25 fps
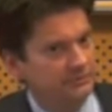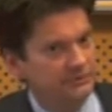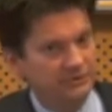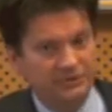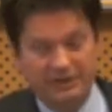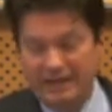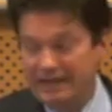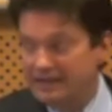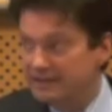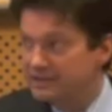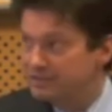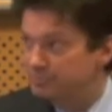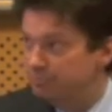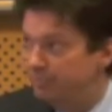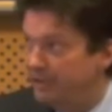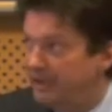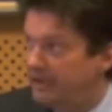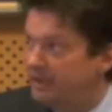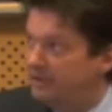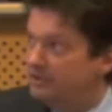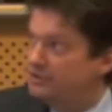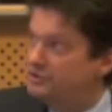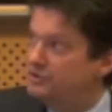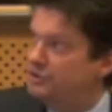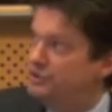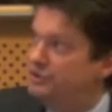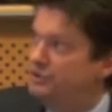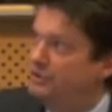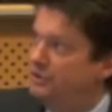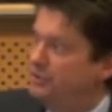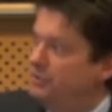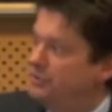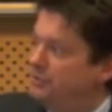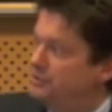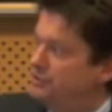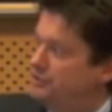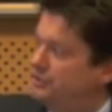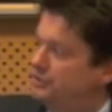So that has been a
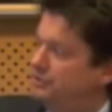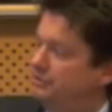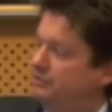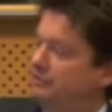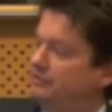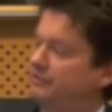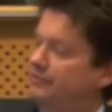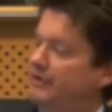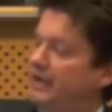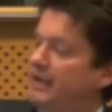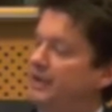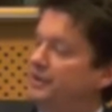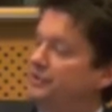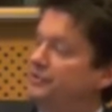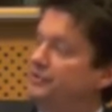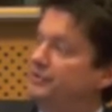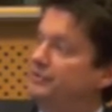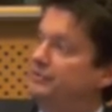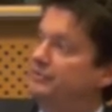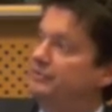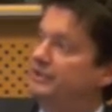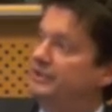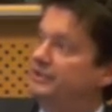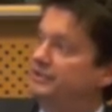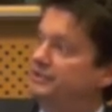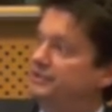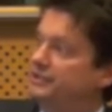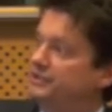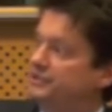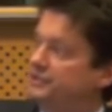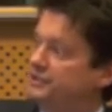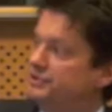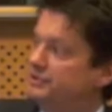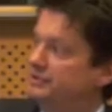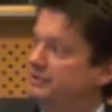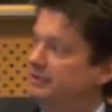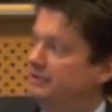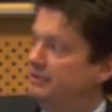huge value that
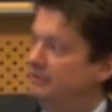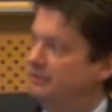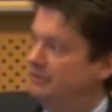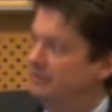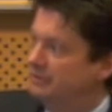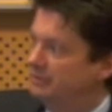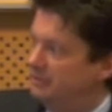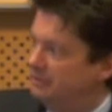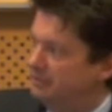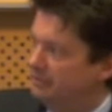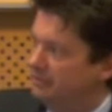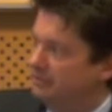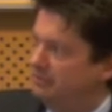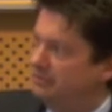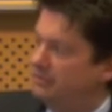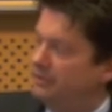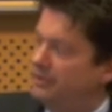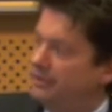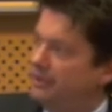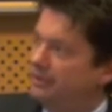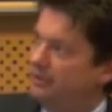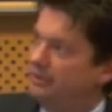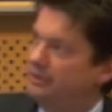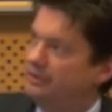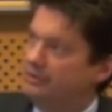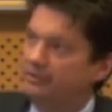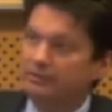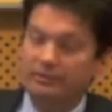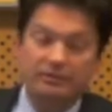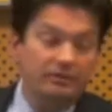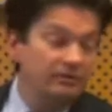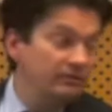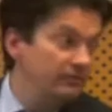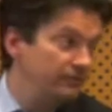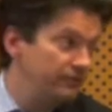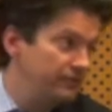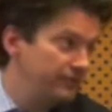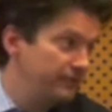
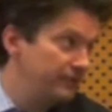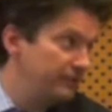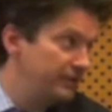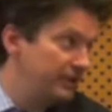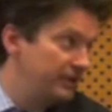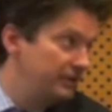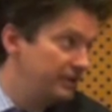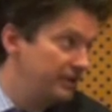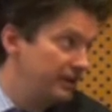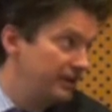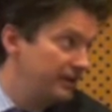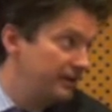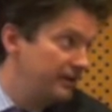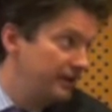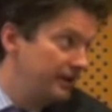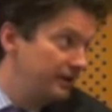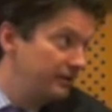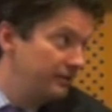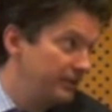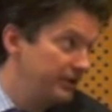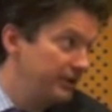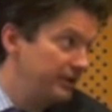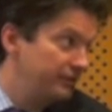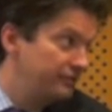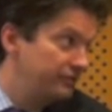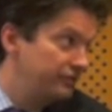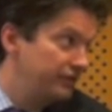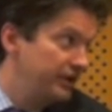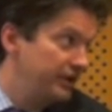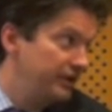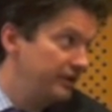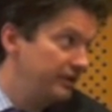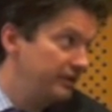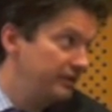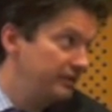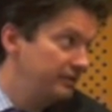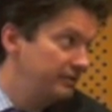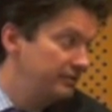that we have
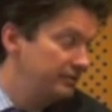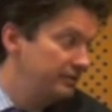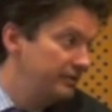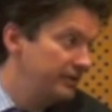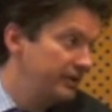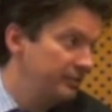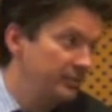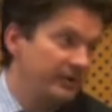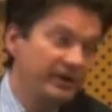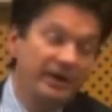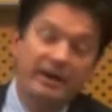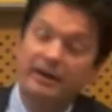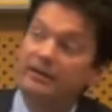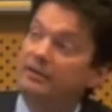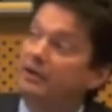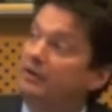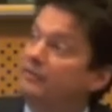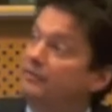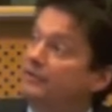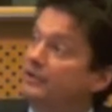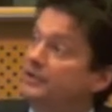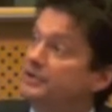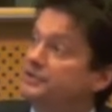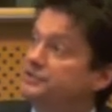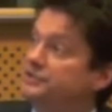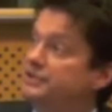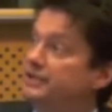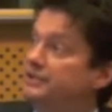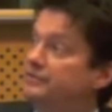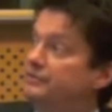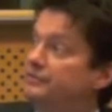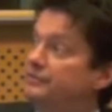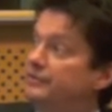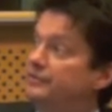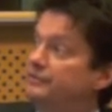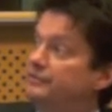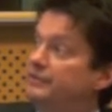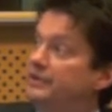seen emanate over the last
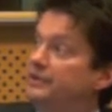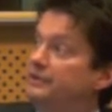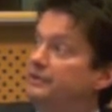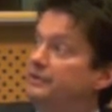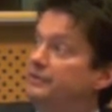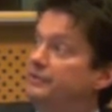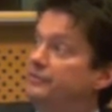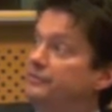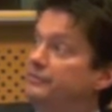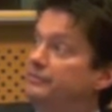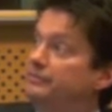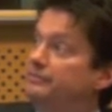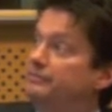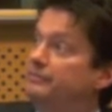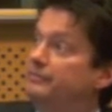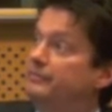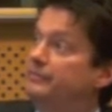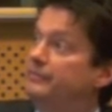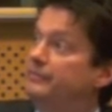10 to 15 years.